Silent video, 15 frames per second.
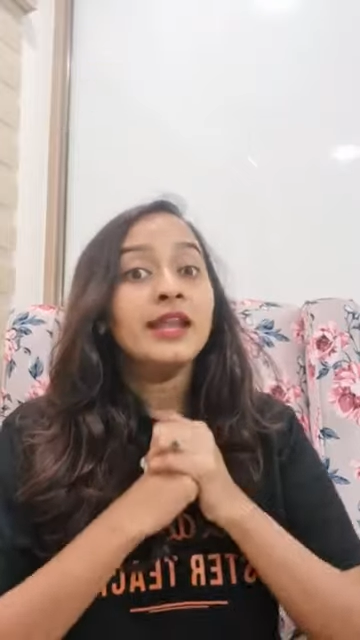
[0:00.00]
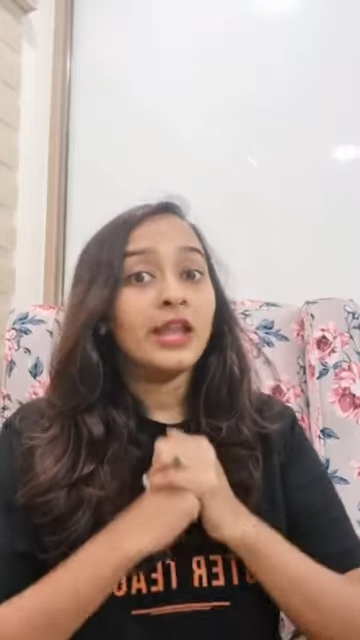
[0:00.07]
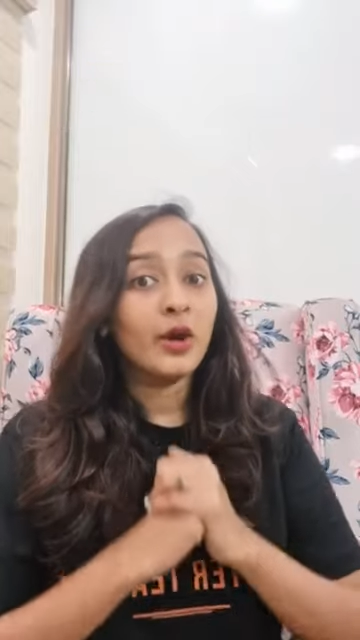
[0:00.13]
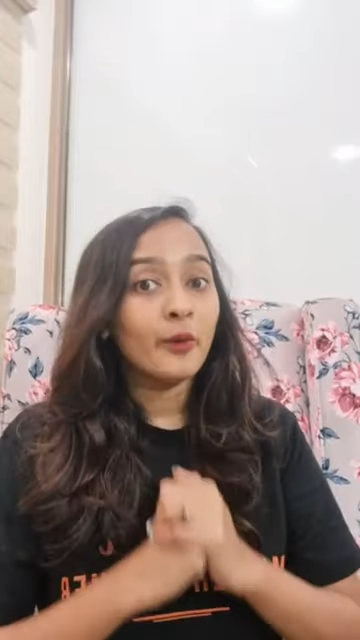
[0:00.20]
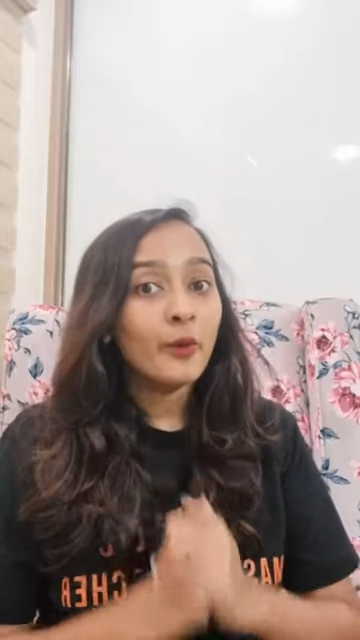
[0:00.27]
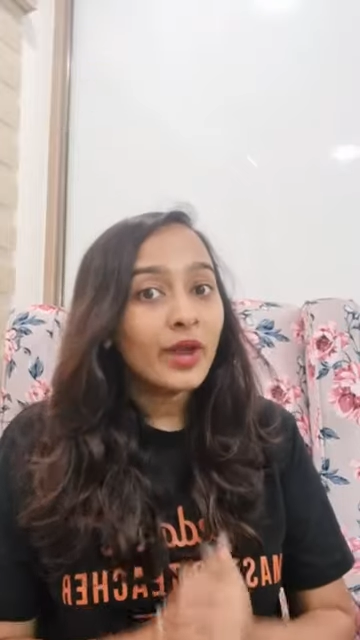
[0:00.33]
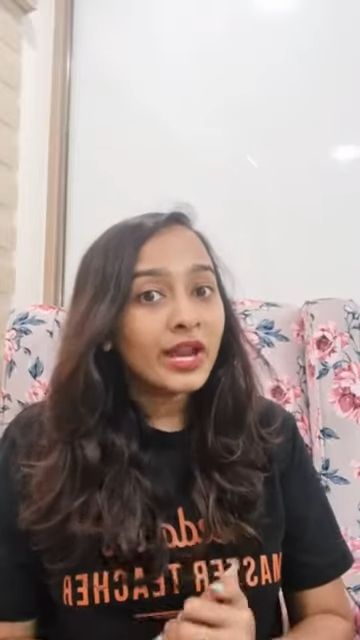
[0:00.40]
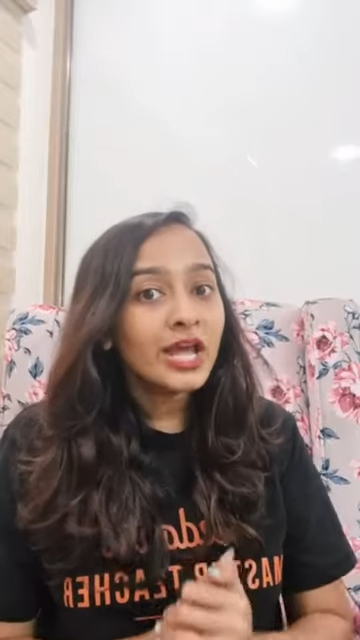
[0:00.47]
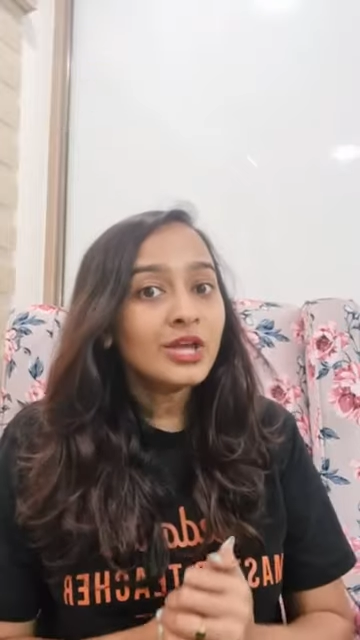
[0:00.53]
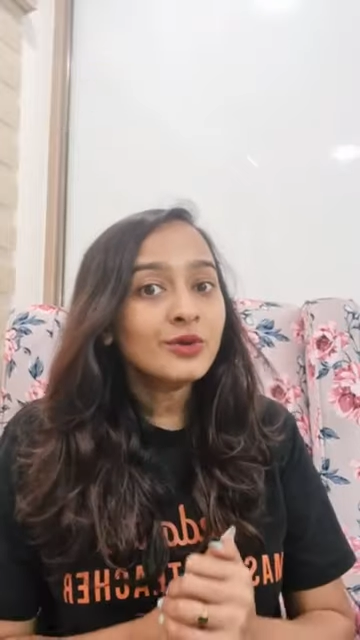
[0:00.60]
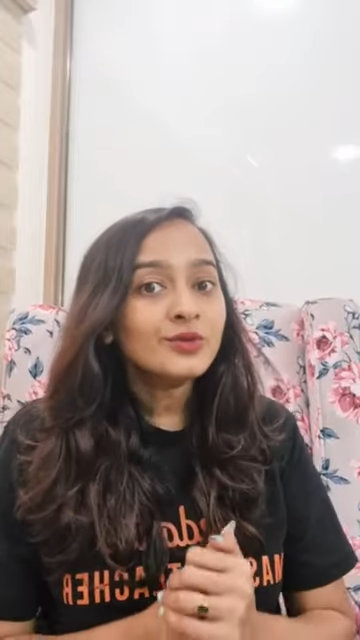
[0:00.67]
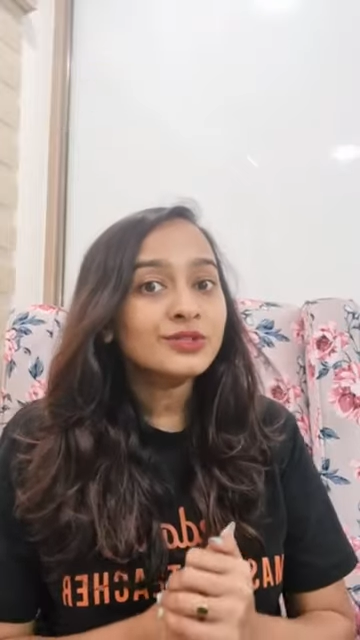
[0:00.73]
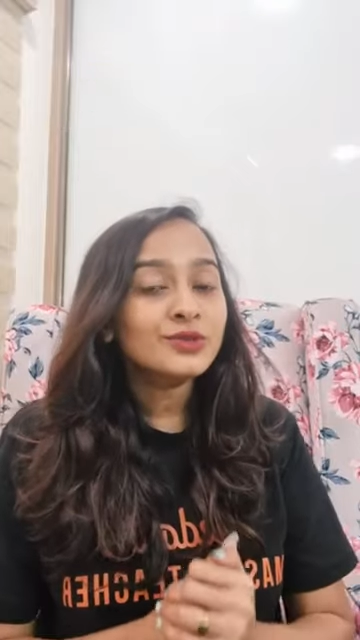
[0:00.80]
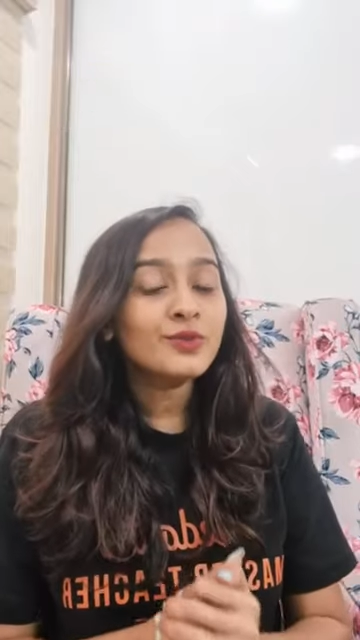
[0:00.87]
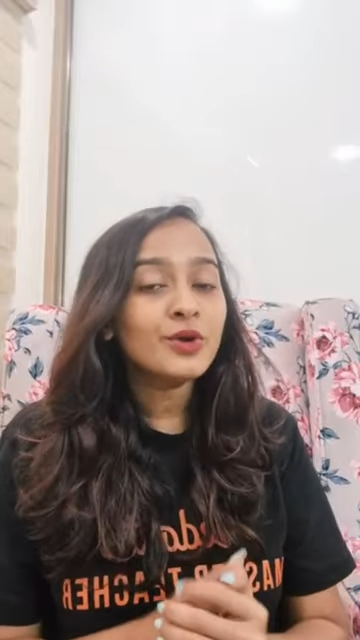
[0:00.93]
Now when I
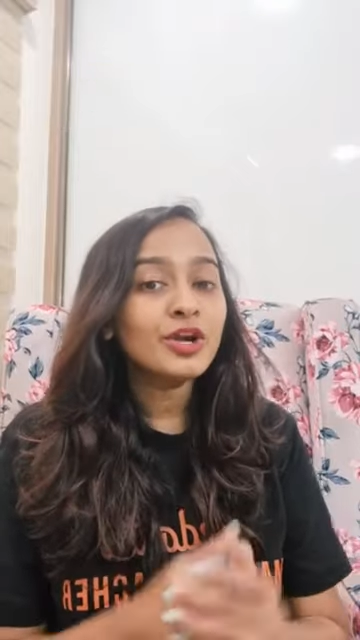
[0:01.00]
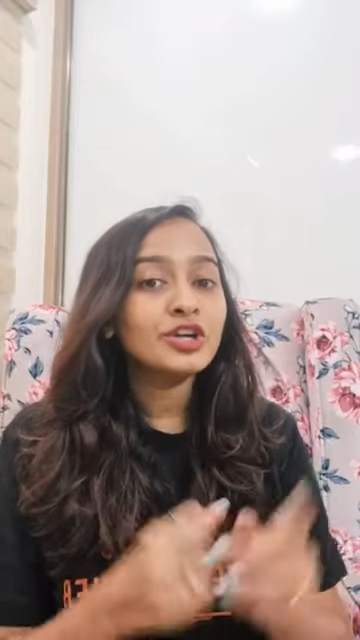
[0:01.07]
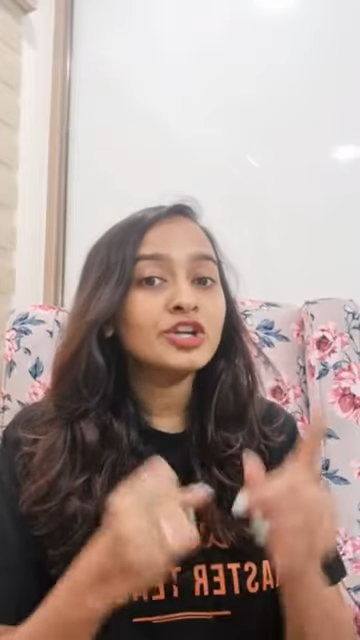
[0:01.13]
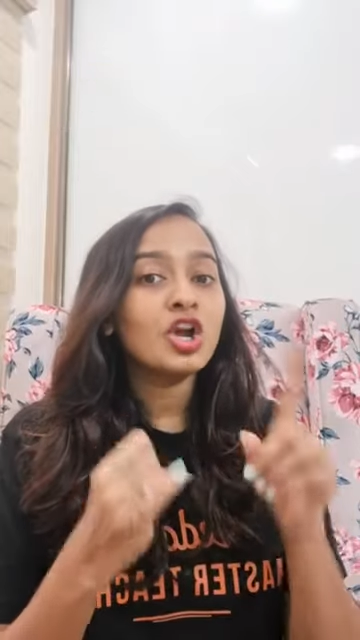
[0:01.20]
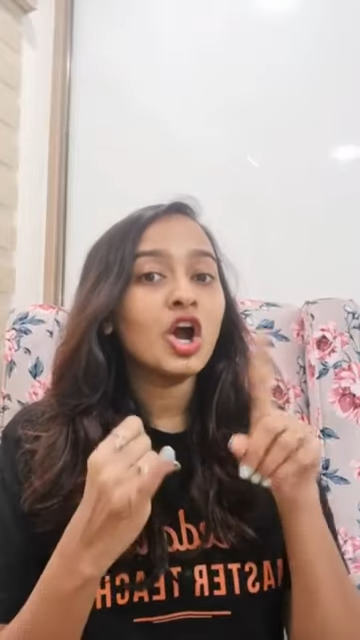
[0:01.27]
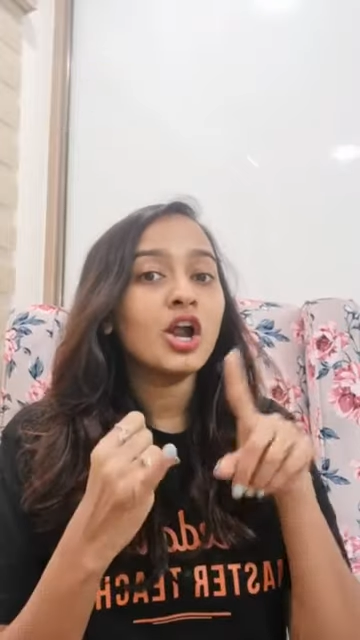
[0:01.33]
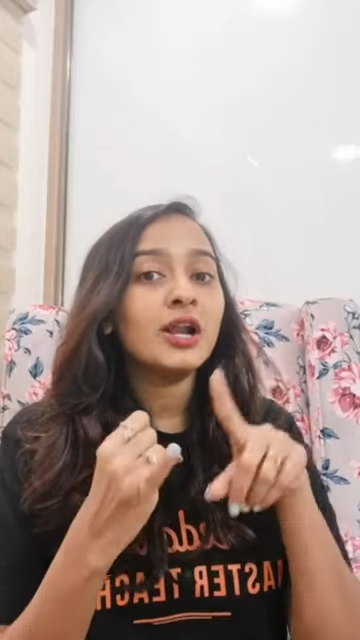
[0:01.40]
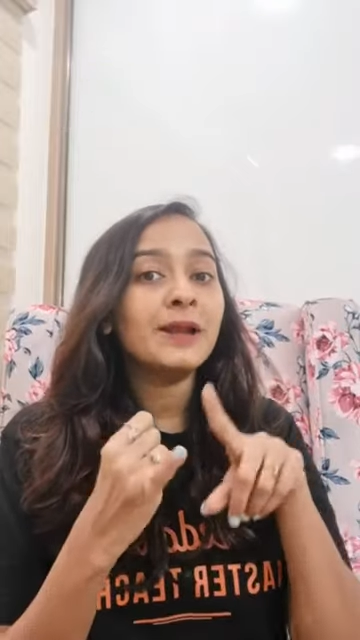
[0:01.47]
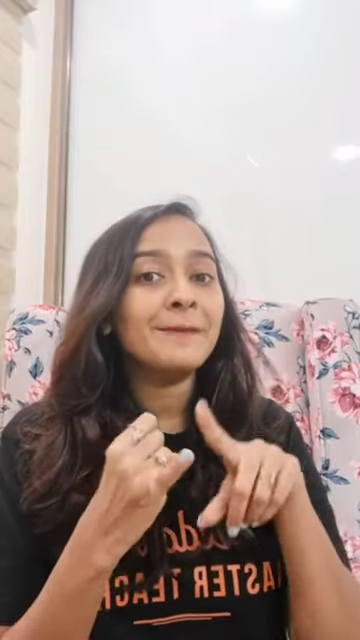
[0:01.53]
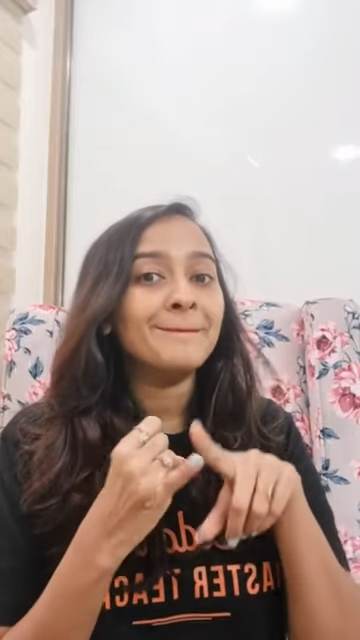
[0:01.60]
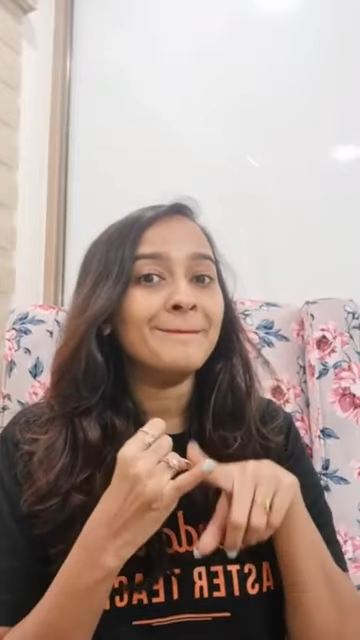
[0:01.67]
use the word called